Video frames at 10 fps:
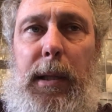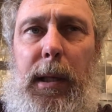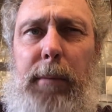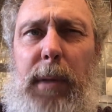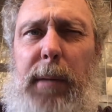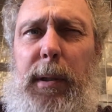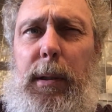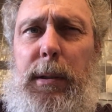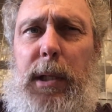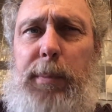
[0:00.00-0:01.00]
I think maybe
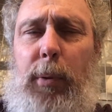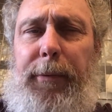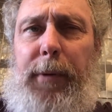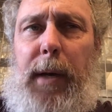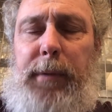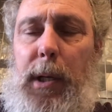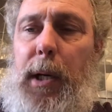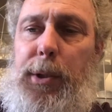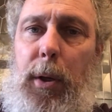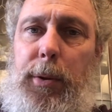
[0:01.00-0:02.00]
the 6.5
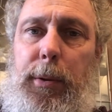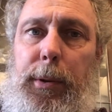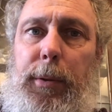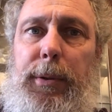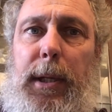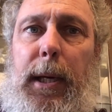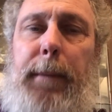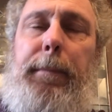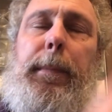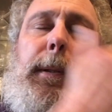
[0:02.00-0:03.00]
Dutch also use that